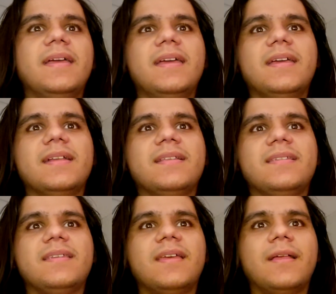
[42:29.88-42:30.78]

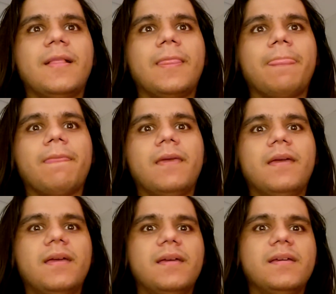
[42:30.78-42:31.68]
it's,
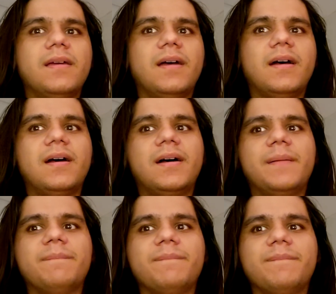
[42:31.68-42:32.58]

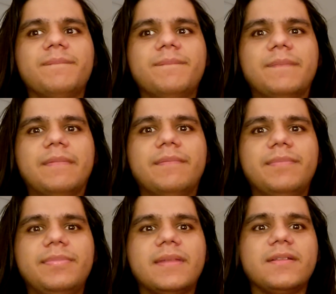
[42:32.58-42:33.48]
um,
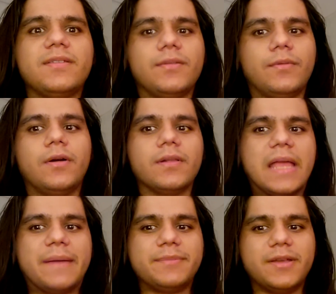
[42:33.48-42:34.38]
that's the wrong
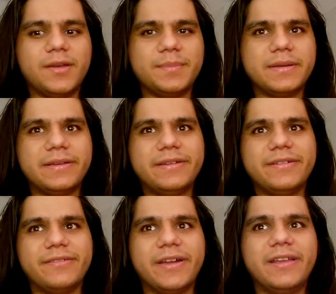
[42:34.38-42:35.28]
laptop,
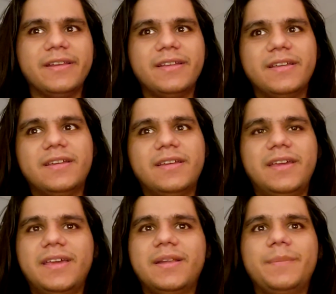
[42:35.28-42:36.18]
right?
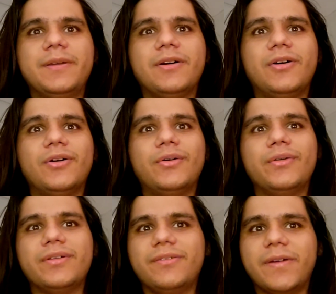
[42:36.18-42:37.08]
It'll be a whole
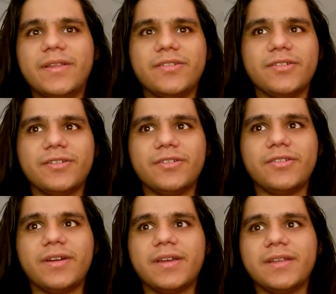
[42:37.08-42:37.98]
adventure to
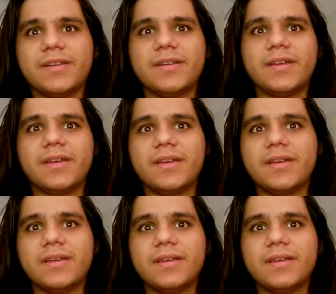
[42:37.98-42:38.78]
try and, uh,